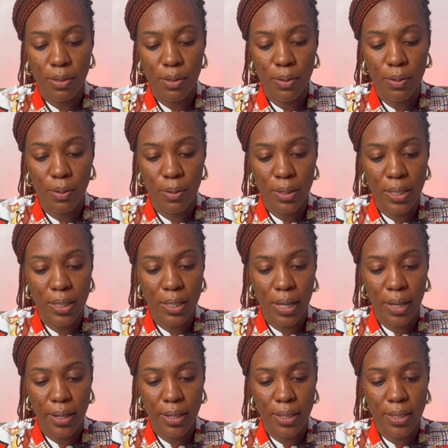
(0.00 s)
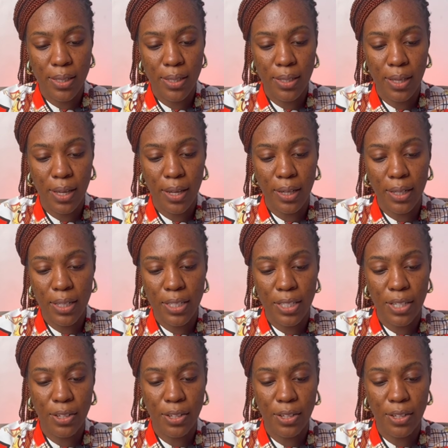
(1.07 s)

So these are it. English